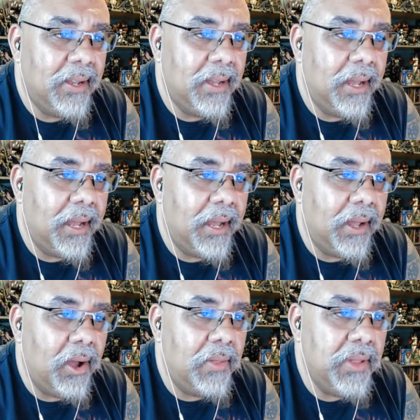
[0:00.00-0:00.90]
Uh,
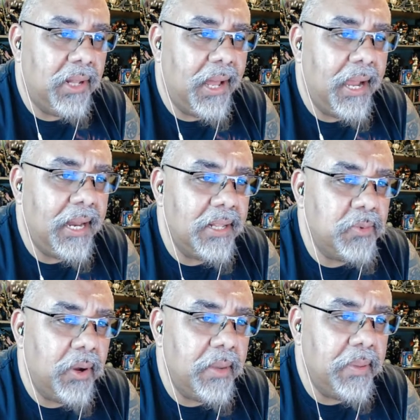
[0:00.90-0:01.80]
on the Line, it's
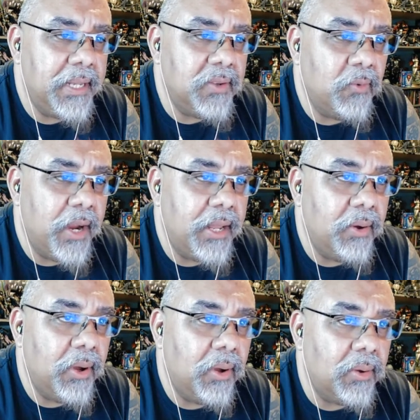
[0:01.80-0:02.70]
where he plays a
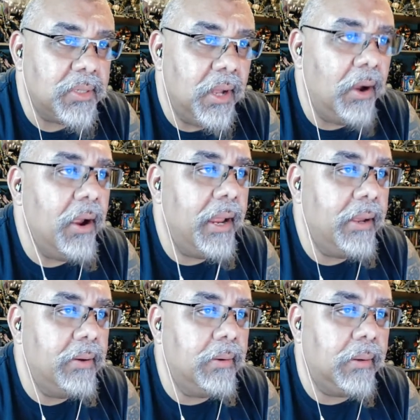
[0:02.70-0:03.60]
radio host. All right,
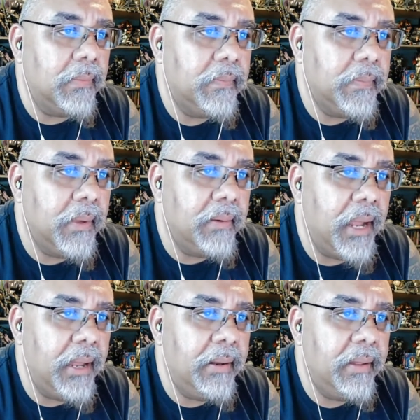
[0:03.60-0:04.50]
cool. All
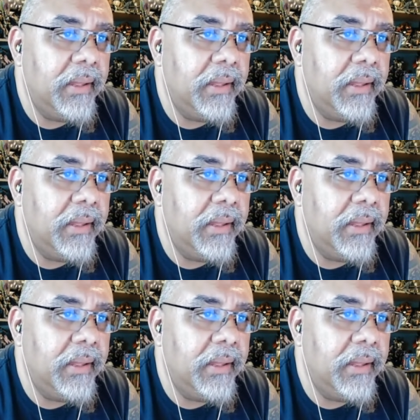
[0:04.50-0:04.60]
right.